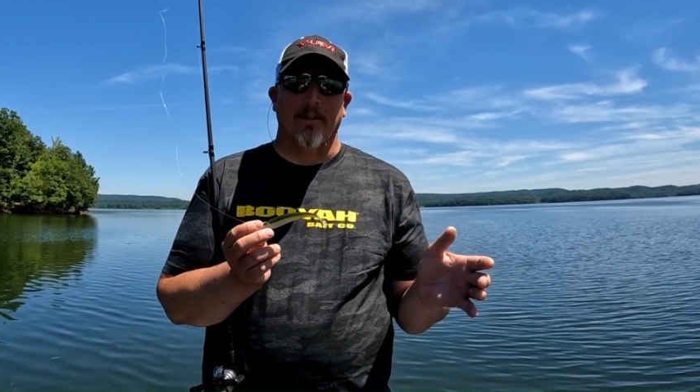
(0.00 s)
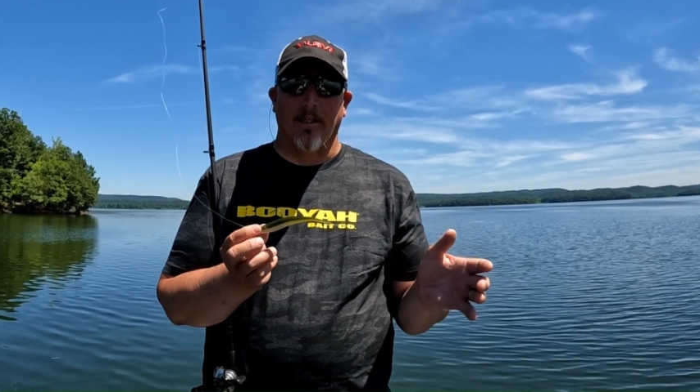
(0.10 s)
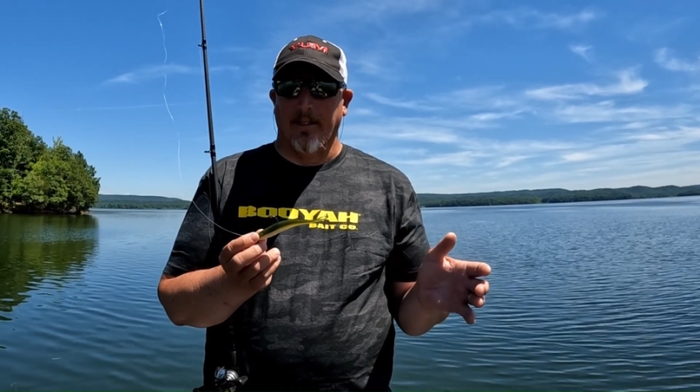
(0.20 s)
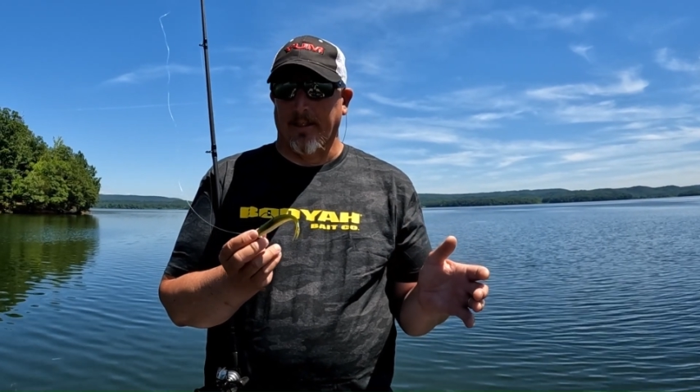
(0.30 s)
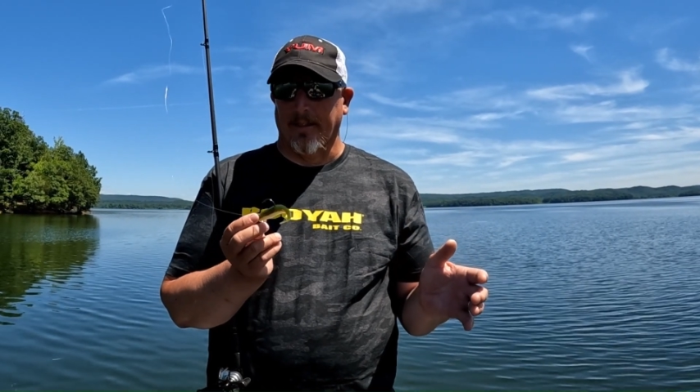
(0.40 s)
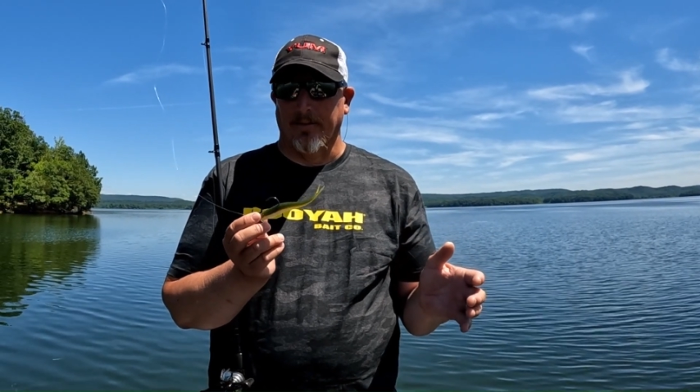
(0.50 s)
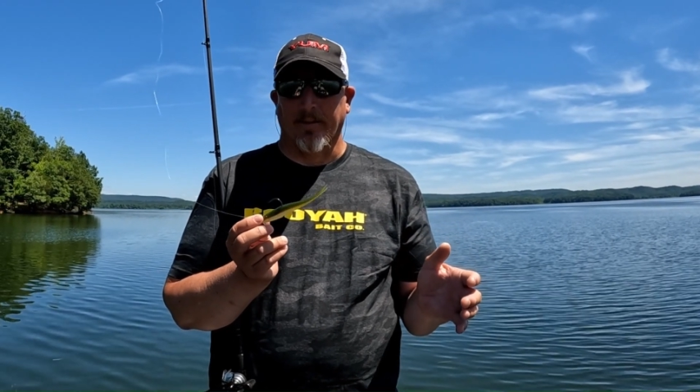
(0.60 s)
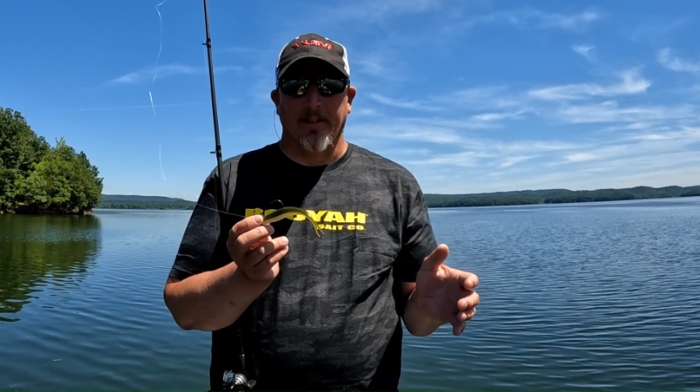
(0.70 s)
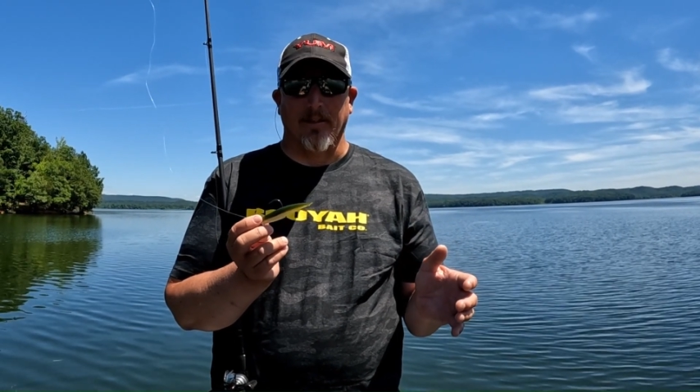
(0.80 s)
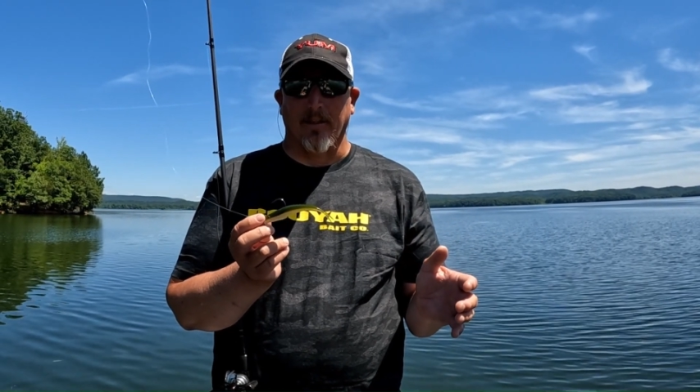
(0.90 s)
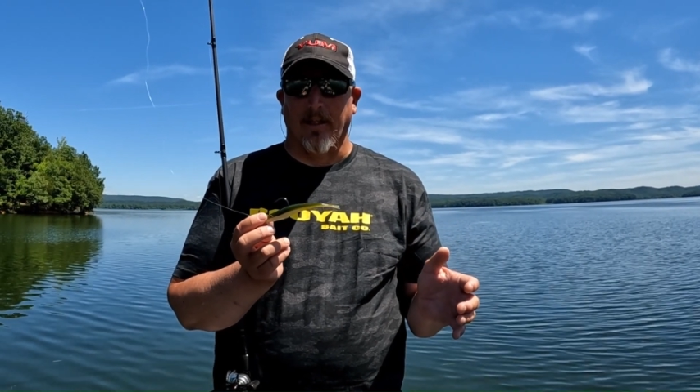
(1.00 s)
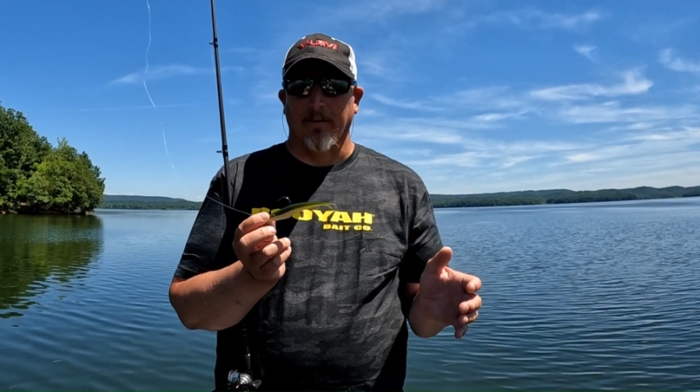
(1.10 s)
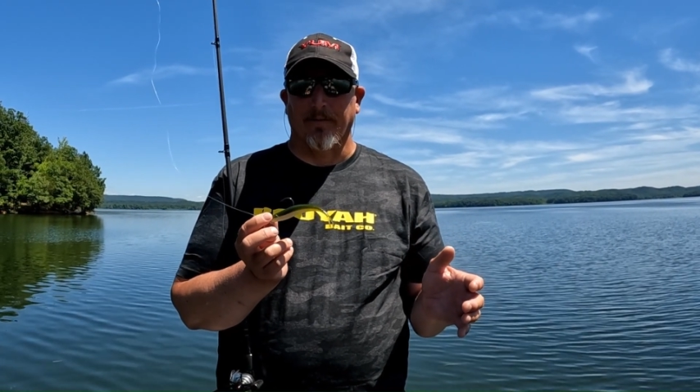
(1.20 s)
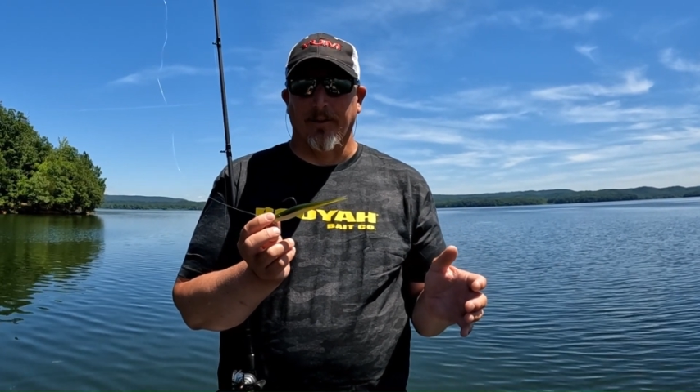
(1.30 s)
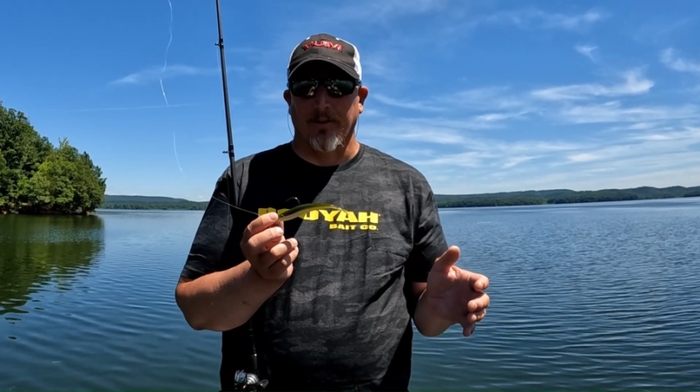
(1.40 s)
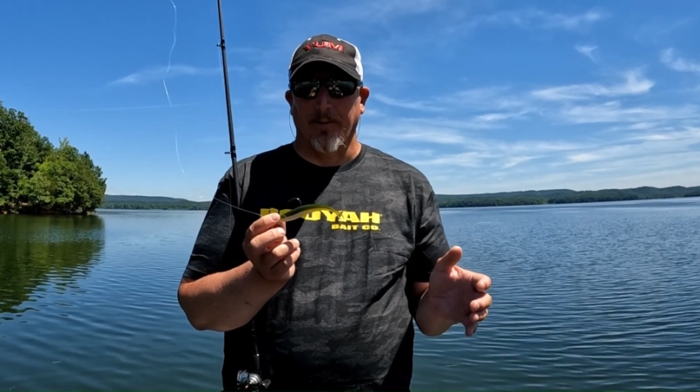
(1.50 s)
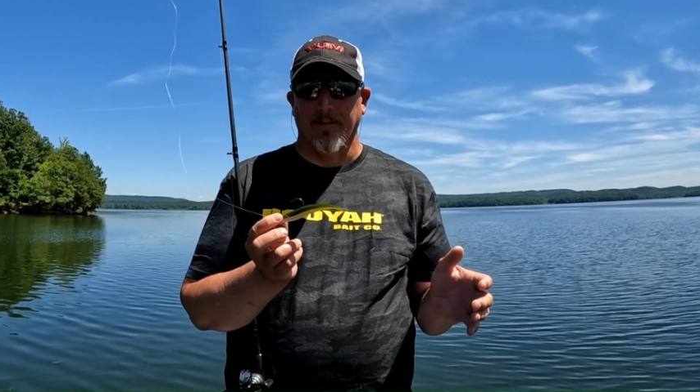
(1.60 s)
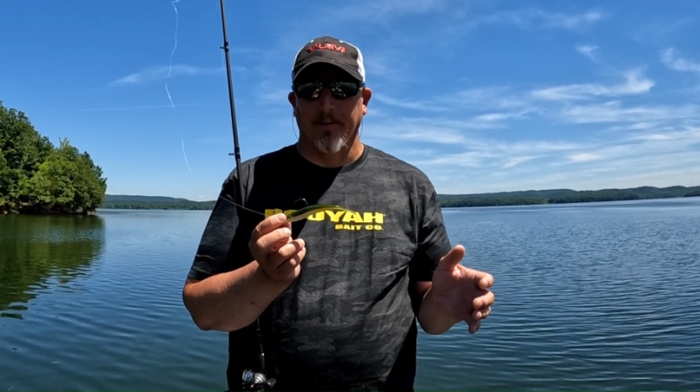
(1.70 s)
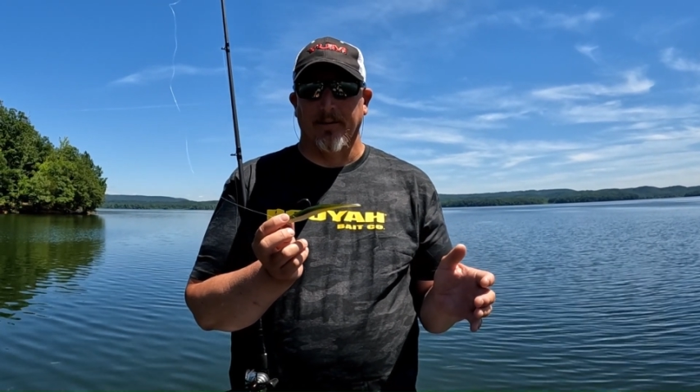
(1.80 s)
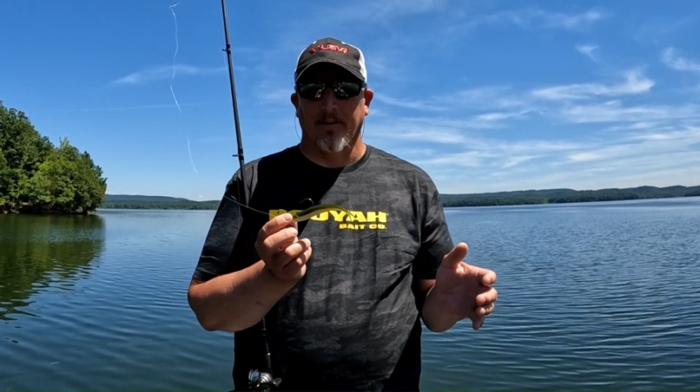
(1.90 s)
lake, and you'll catch a lot of fish
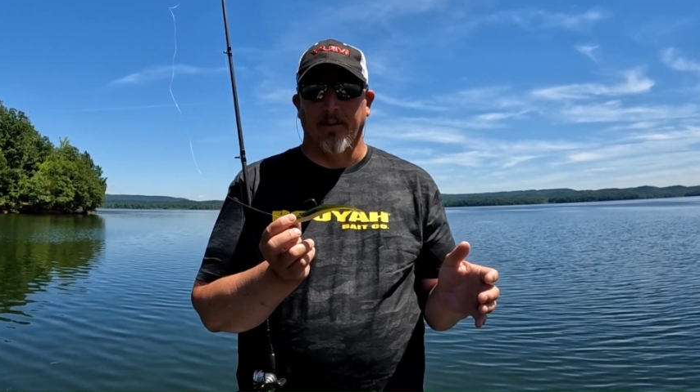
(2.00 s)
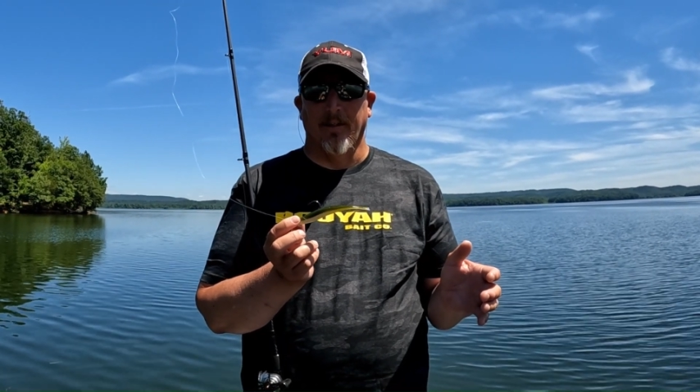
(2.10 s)
doing this.